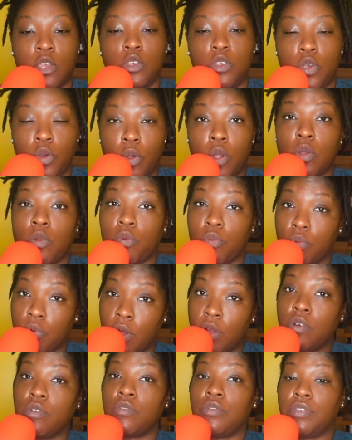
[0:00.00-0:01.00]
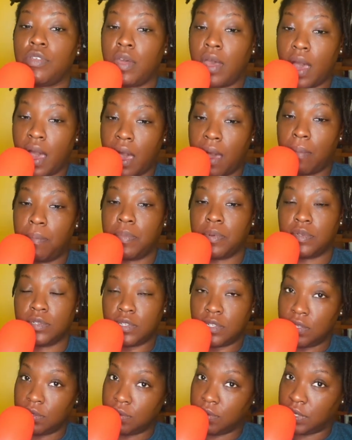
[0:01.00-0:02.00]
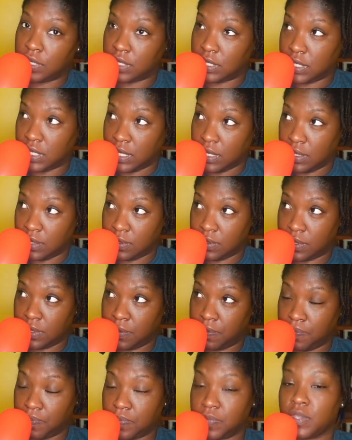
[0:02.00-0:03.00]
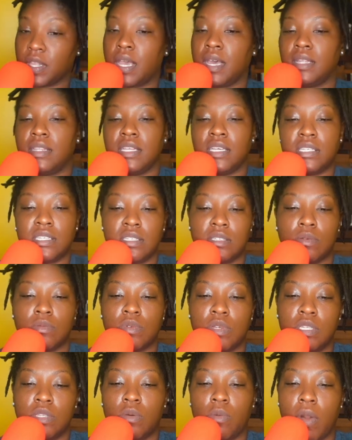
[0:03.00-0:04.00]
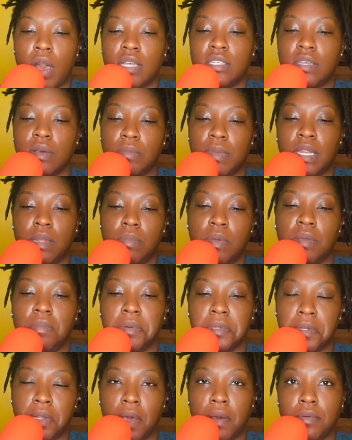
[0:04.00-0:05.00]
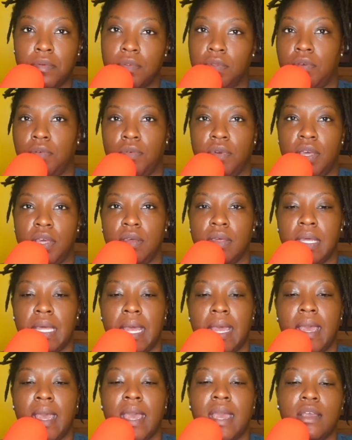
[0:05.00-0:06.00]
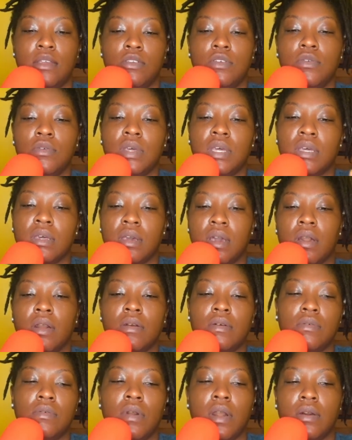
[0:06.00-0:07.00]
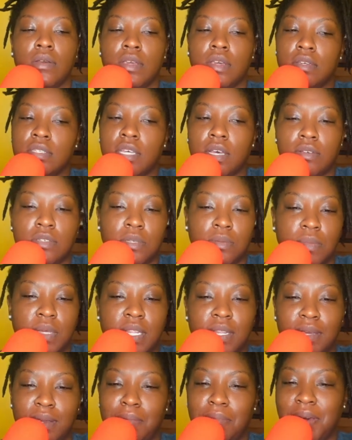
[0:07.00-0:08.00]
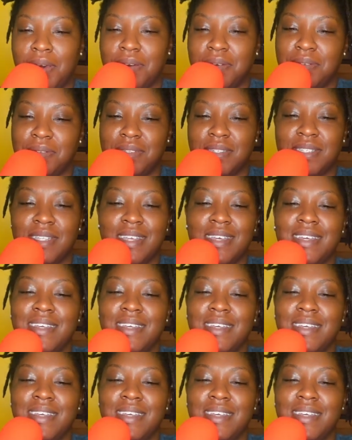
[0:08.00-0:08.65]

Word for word: your growth opportunities. And this is the reason why so many people don't do it. And you can go on your social media posts